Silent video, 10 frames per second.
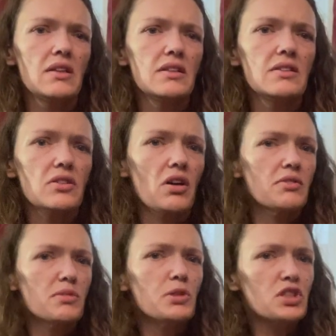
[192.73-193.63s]
These are
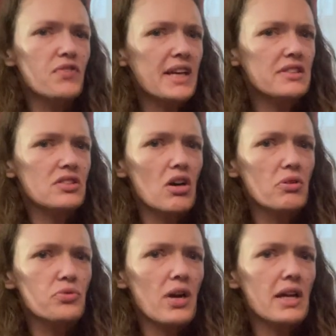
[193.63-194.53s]
called smush face
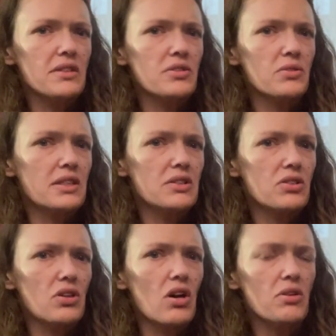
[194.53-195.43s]
dogs, right? So these
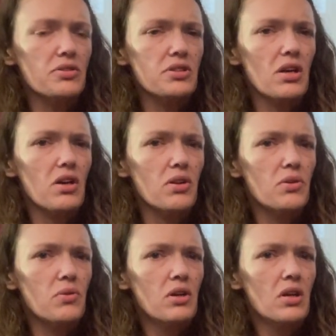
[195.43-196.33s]
are also